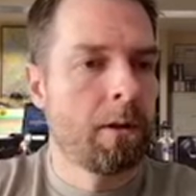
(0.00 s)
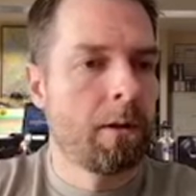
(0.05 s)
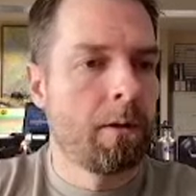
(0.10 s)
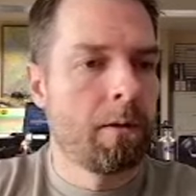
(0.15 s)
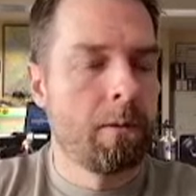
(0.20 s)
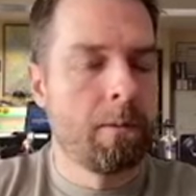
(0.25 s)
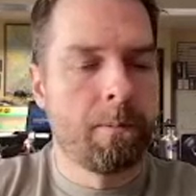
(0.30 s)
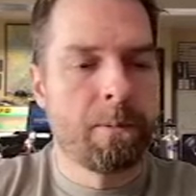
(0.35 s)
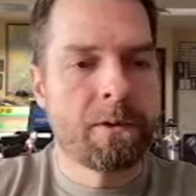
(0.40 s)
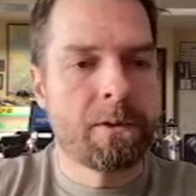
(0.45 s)

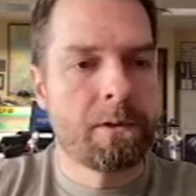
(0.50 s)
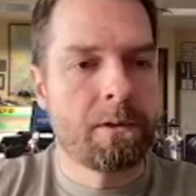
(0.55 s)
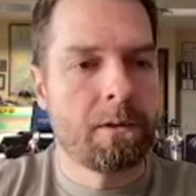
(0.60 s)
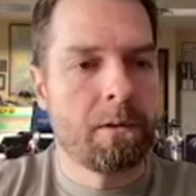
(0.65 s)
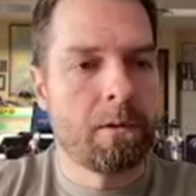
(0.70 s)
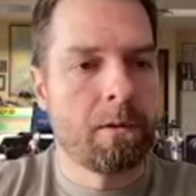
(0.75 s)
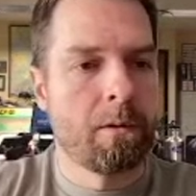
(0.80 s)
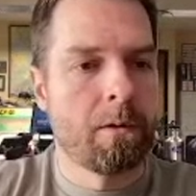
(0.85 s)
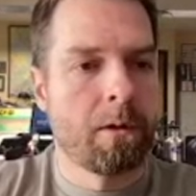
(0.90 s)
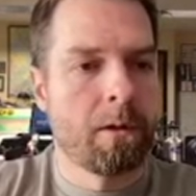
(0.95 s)
Oops,
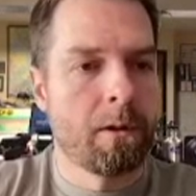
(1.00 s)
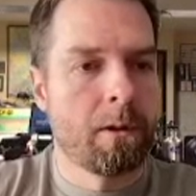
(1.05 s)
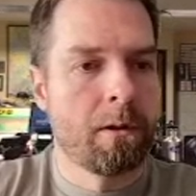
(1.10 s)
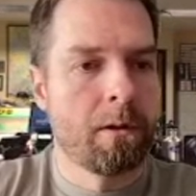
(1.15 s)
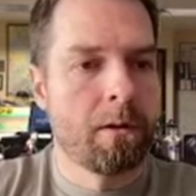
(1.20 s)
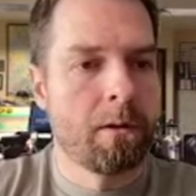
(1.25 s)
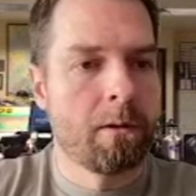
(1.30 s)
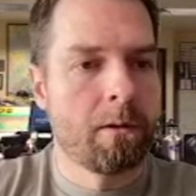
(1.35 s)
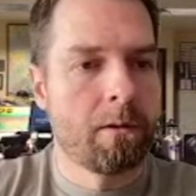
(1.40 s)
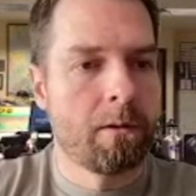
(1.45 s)
hold on.
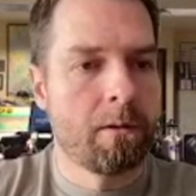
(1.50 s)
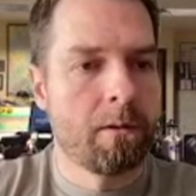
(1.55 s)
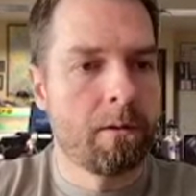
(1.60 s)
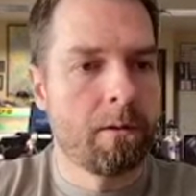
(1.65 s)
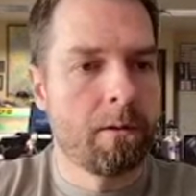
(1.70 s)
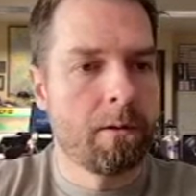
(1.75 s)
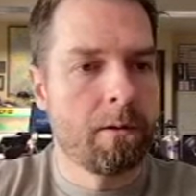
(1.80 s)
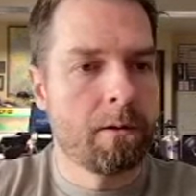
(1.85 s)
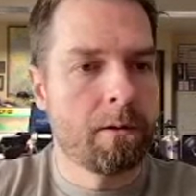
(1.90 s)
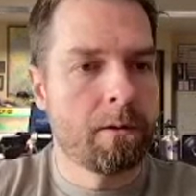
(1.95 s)

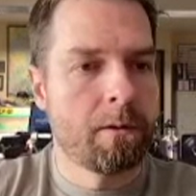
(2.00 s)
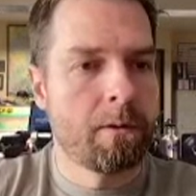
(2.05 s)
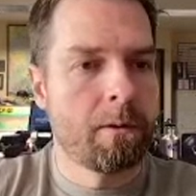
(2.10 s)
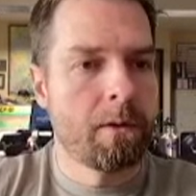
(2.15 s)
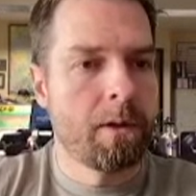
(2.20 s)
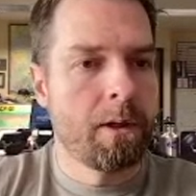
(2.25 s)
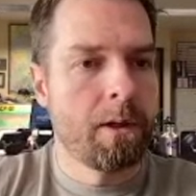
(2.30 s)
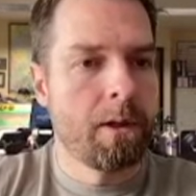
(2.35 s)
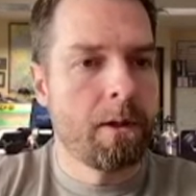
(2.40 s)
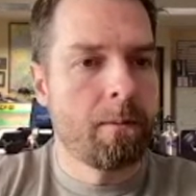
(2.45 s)
Screwed
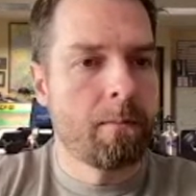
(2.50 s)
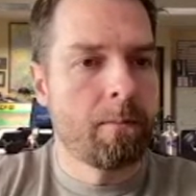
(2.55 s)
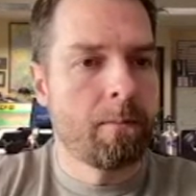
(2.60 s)
that up.